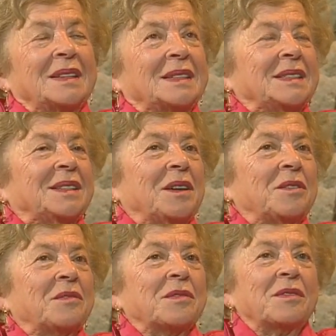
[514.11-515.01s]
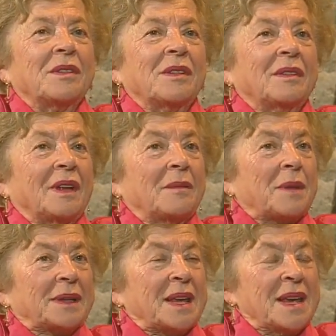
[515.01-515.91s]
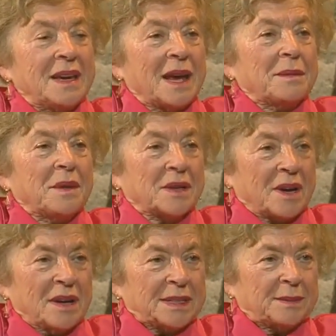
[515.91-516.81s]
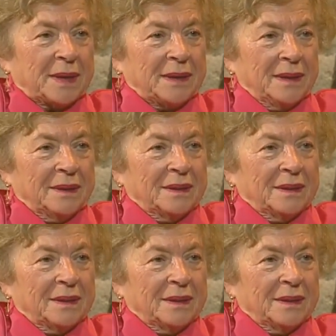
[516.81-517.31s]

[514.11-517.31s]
so, but he came, her husband,